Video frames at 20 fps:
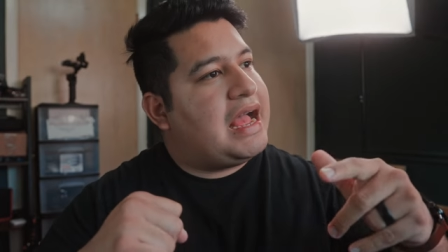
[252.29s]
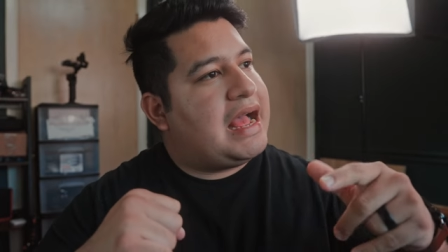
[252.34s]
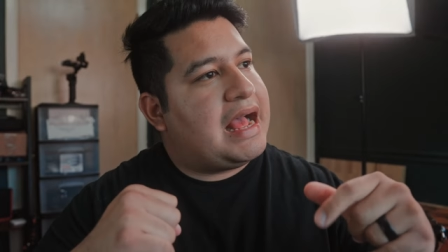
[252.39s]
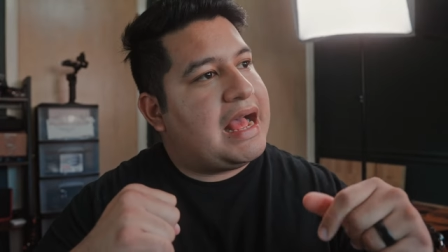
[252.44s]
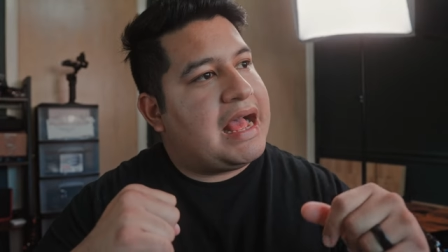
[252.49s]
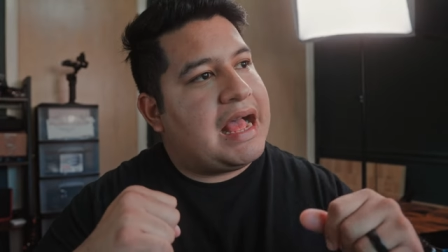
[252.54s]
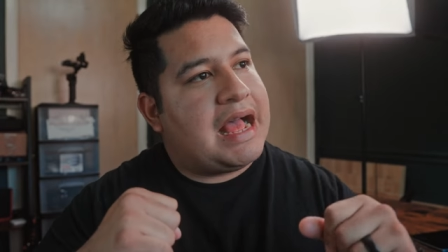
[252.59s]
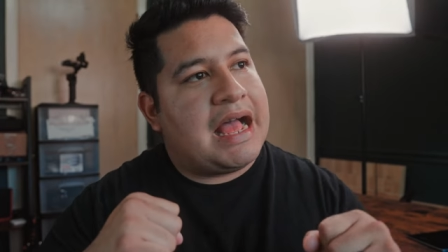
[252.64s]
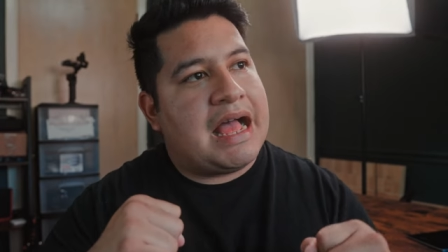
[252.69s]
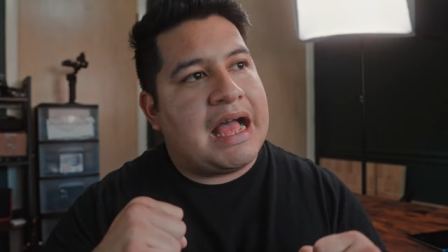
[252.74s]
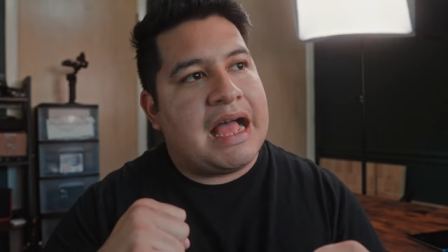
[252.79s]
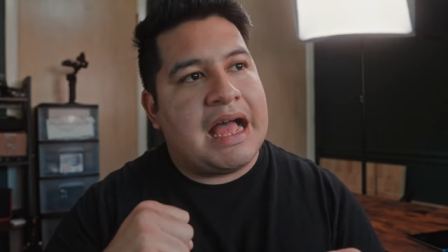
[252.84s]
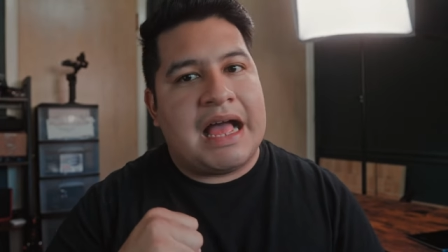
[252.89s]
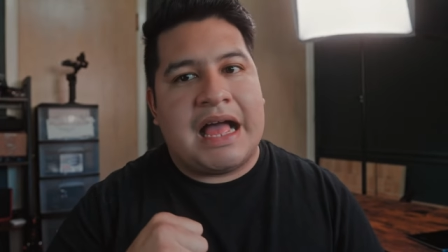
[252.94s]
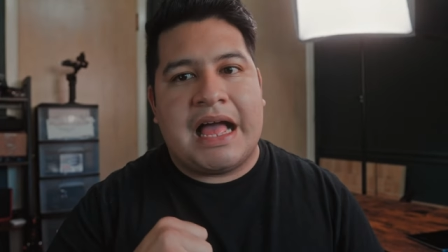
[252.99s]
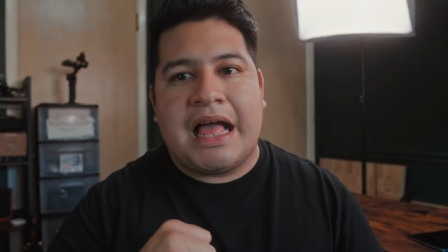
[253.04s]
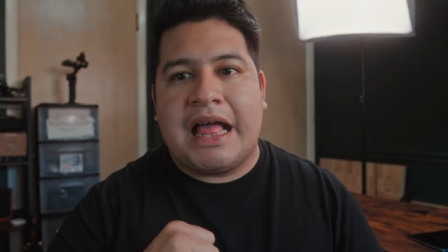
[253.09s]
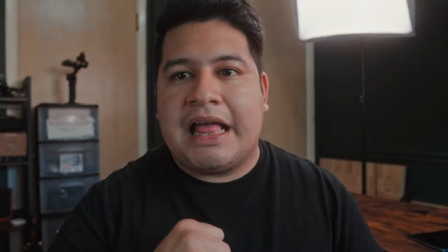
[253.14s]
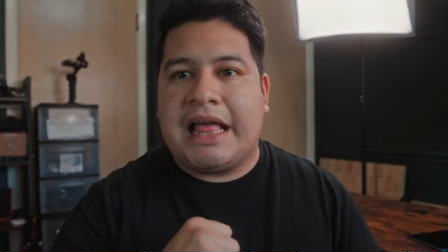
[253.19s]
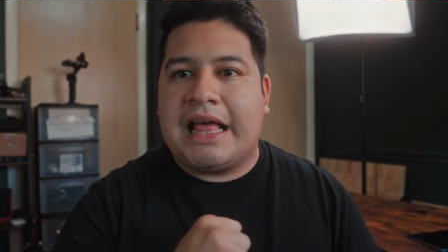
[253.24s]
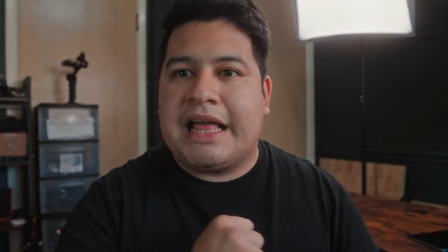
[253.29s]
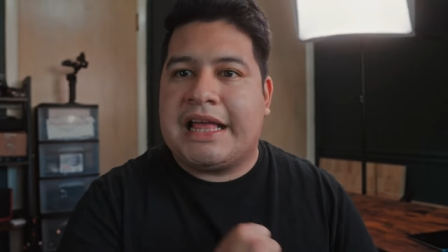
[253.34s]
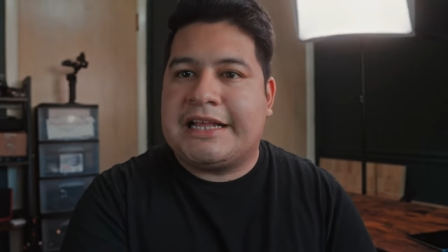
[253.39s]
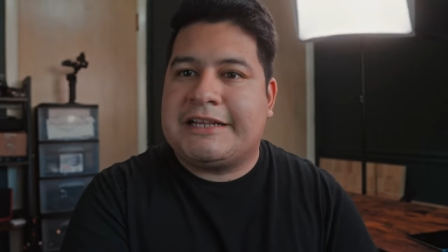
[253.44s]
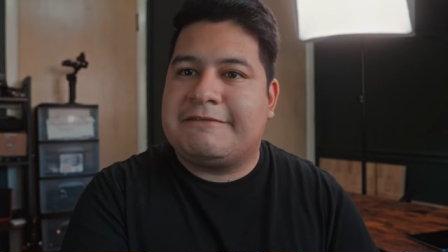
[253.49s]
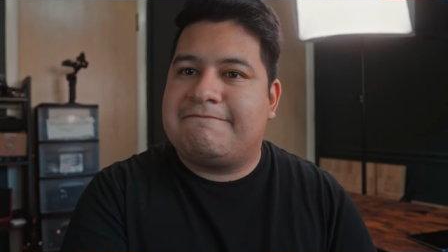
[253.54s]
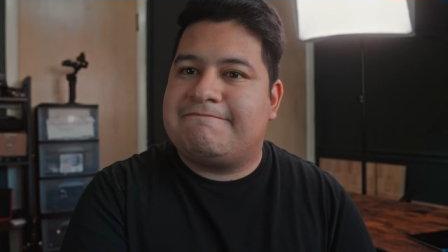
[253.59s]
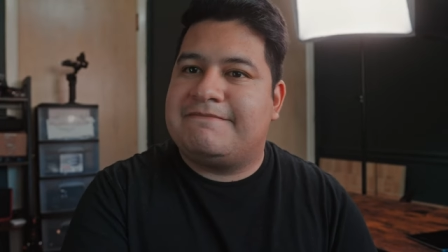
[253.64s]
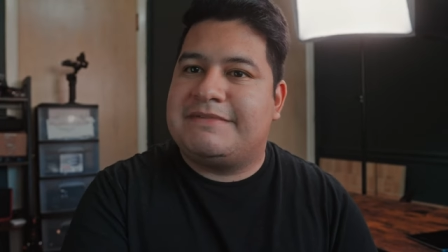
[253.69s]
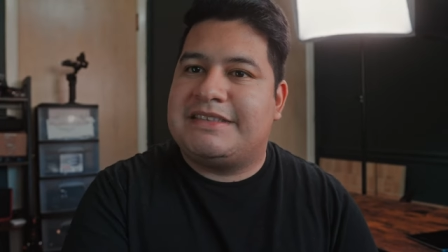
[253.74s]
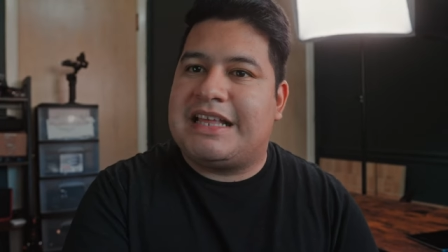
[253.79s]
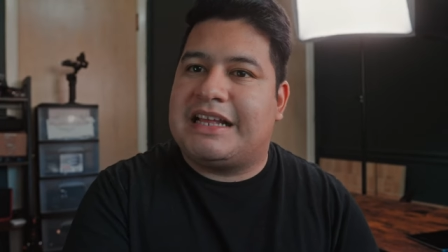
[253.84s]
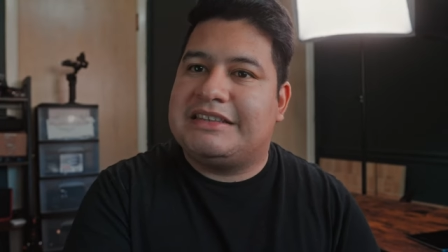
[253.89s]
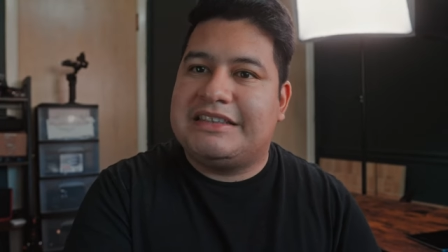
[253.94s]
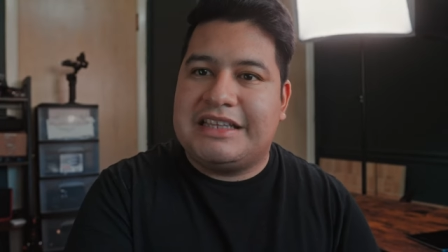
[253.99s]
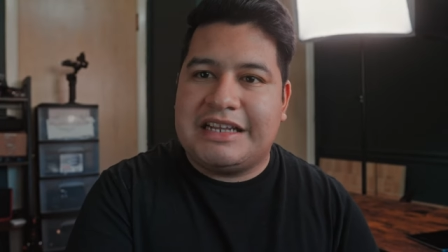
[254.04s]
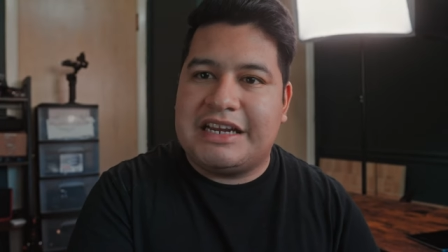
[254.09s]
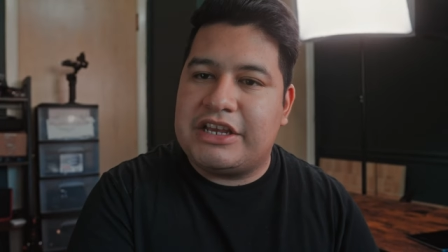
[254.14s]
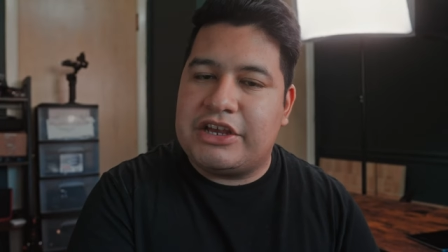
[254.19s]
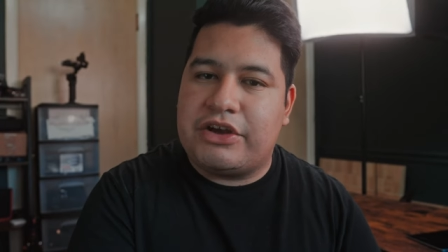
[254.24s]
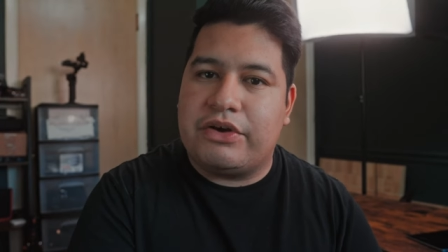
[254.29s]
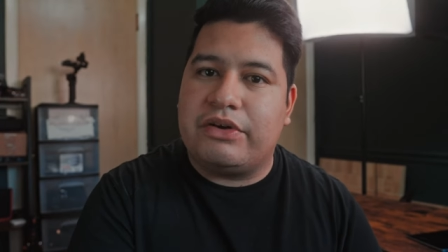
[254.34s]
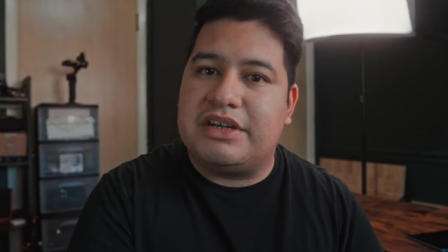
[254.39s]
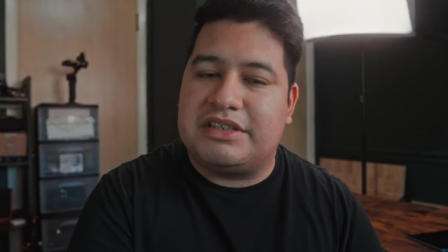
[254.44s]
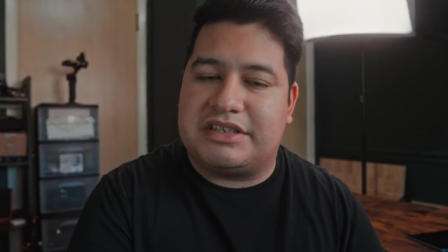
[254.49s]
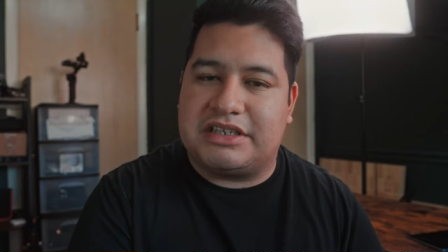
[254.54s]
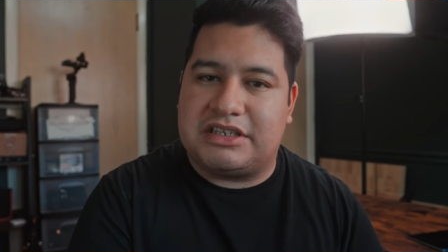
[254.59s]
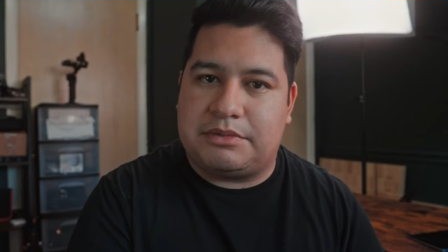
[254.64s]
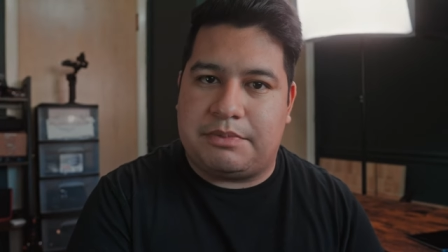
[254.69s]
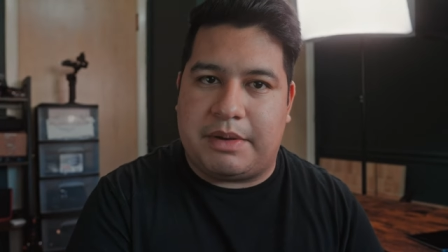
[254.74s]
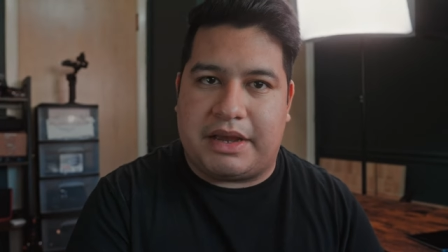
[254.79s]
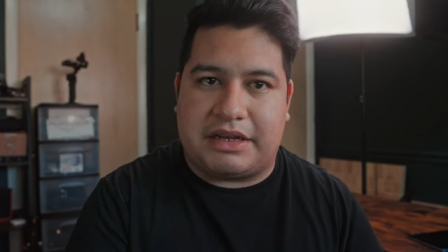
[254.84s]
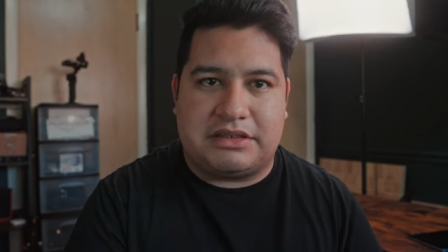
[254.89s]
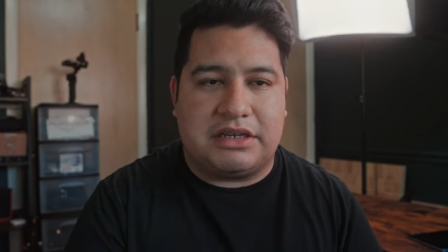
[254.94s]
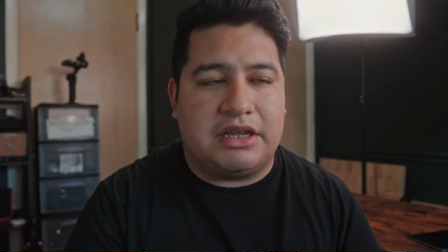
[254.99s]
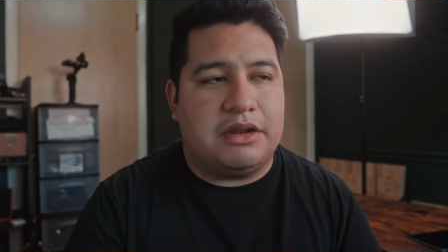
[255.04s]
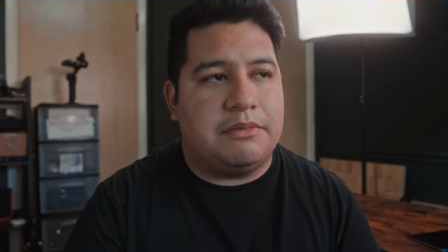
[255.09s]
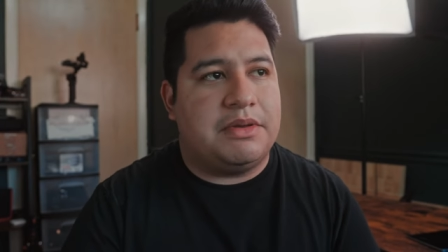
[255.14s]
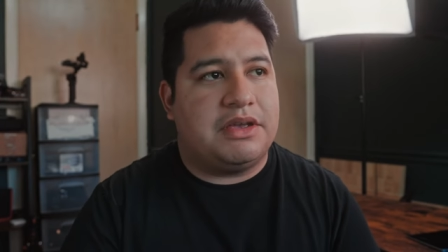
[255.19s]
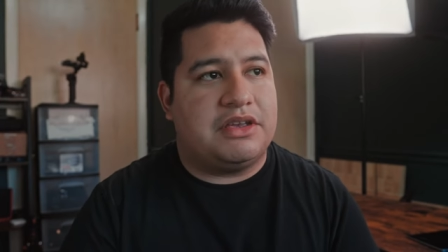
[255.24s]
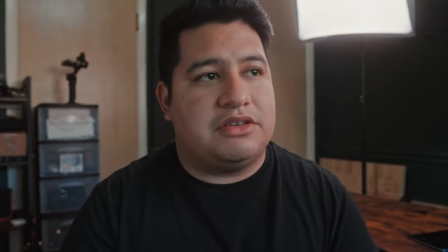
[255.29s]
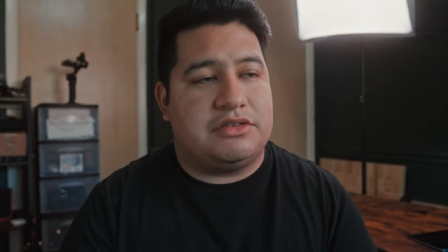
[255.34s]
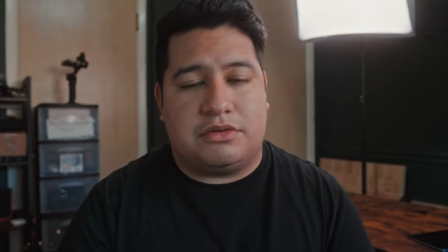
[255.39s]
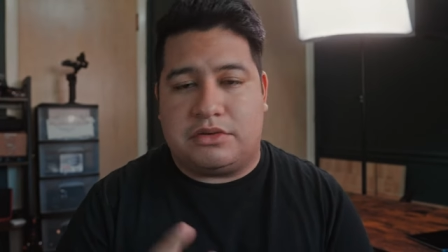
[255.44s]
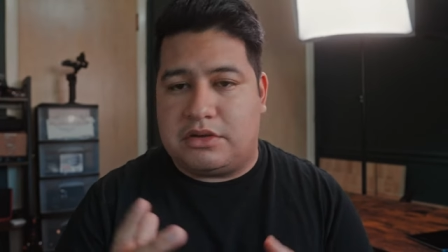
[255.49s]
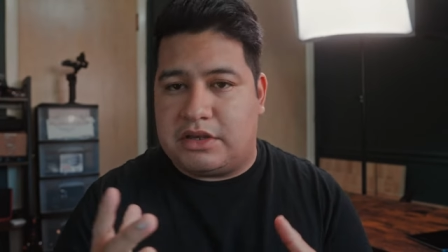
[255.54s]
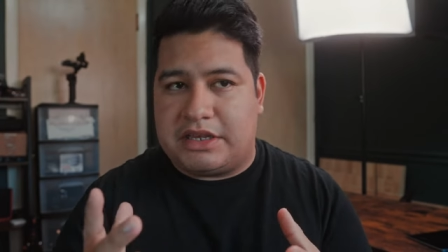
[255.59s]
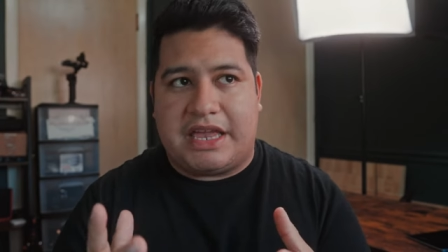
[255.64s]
uh, that didn't go as expected because it,